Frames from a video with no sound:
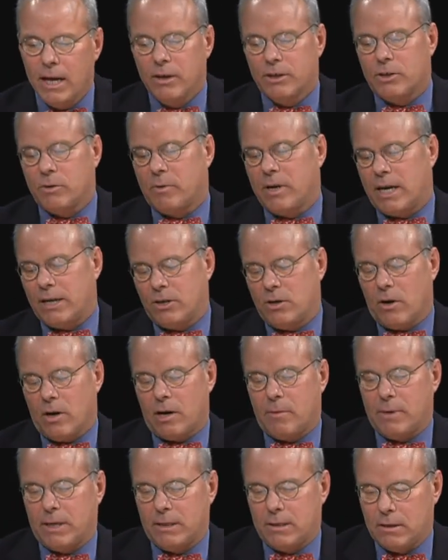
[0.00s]
So we're not
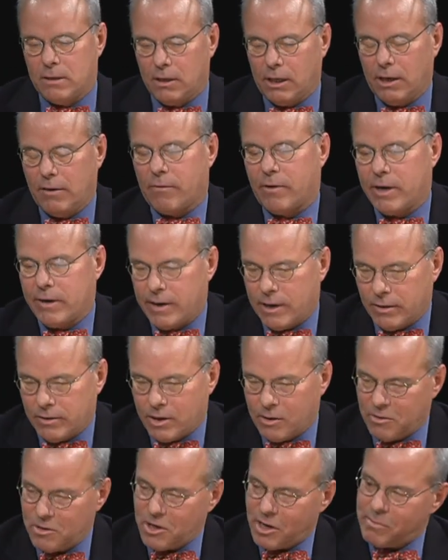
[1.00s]
talking about the delivery of
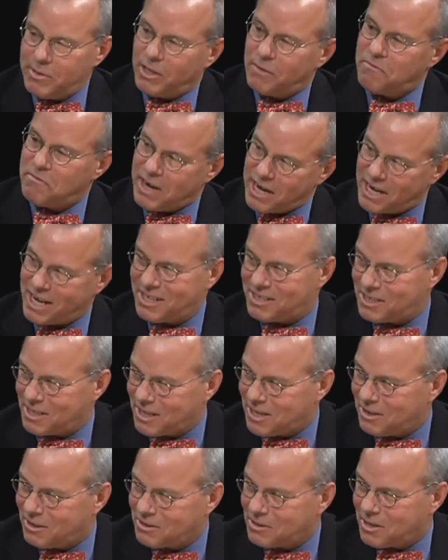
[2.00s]
healthcare, we're talking about the financing of